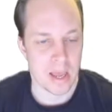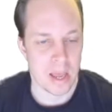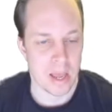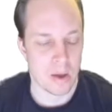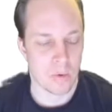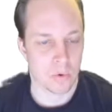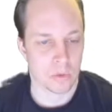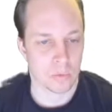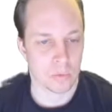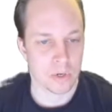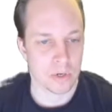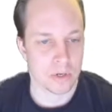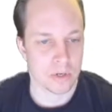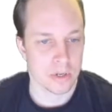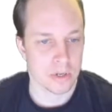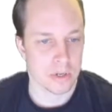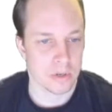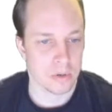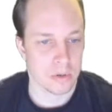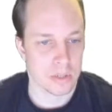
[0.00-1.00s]
And what we're
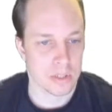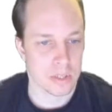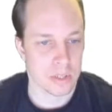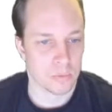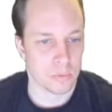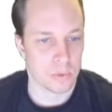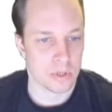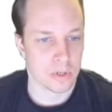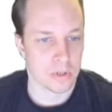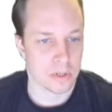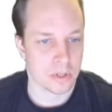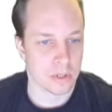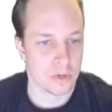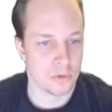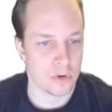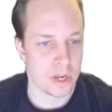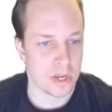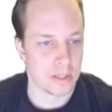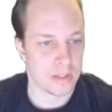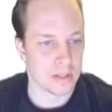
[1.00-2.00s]
going to do is that we're going to
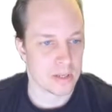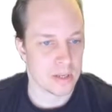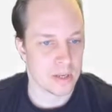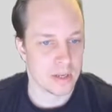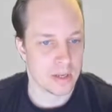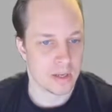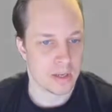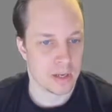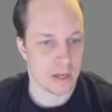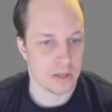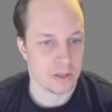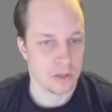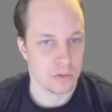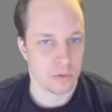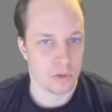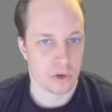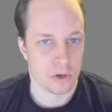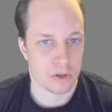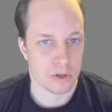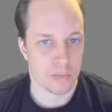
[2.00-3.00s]
create a
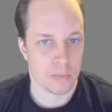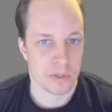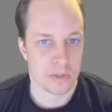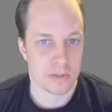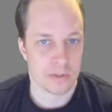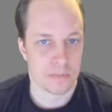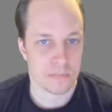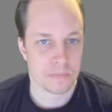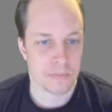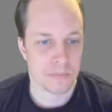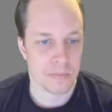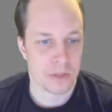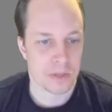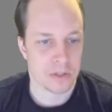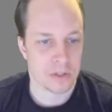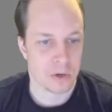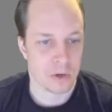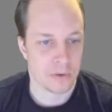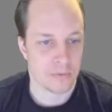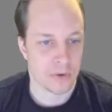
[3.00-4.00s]
new document.
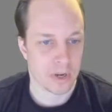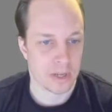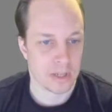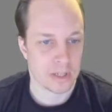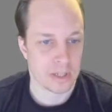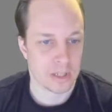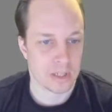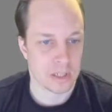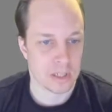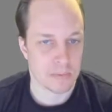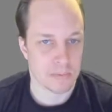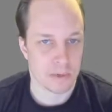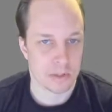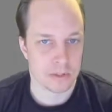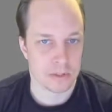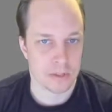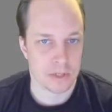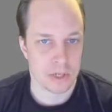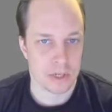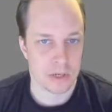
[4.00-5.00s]
So if I click this
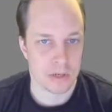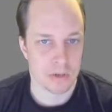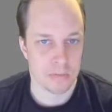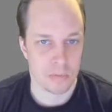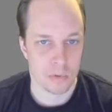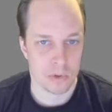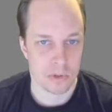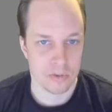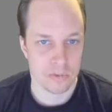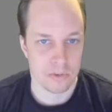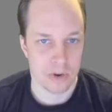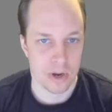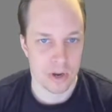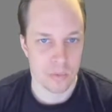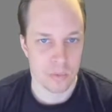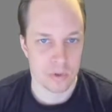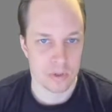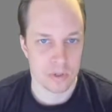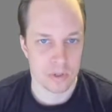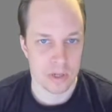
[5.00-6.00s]
button here,
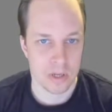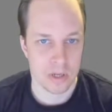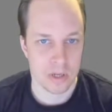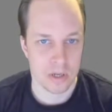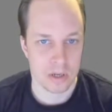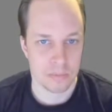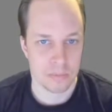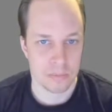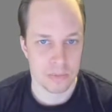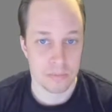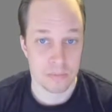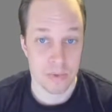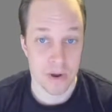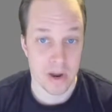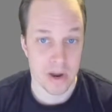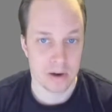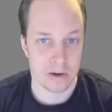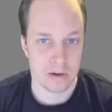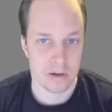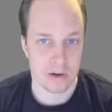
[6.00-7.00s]
Molnify will
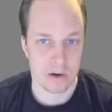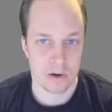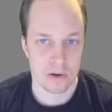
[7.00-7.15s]
prepare